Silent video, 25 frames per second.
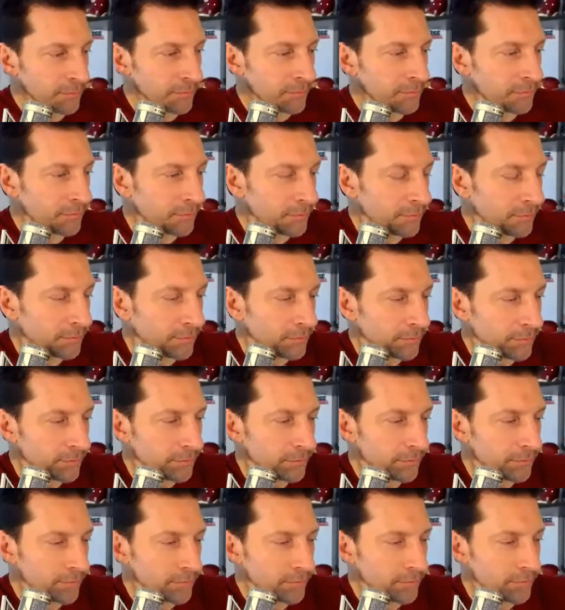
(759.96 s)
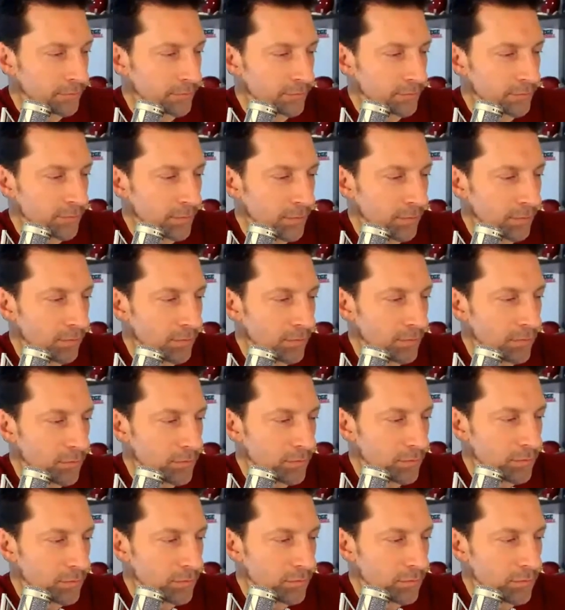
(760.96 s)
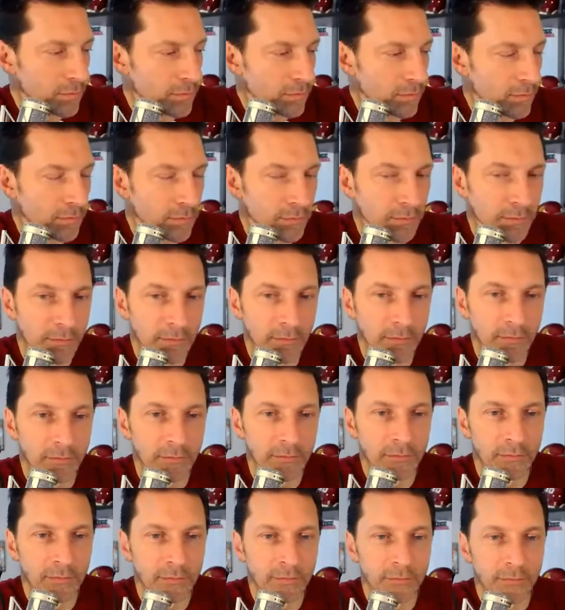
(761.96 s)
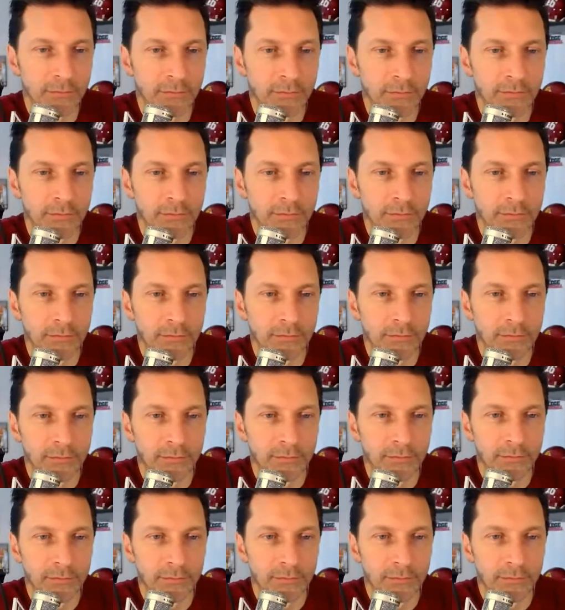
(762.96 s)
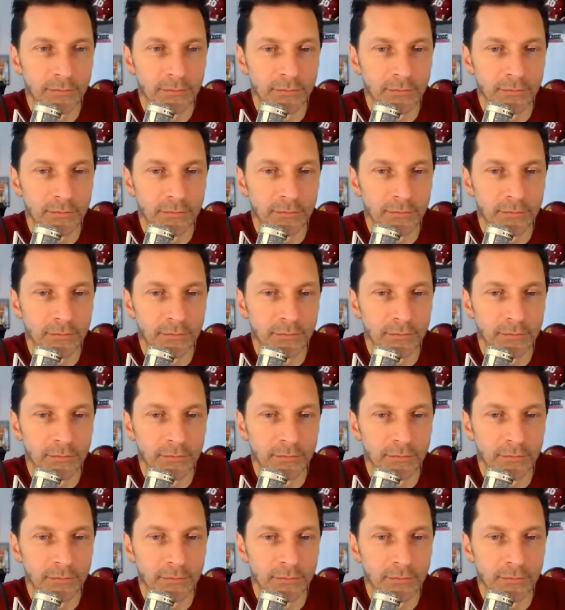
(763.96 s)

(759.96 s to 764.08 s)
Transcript: The person shown says nothing.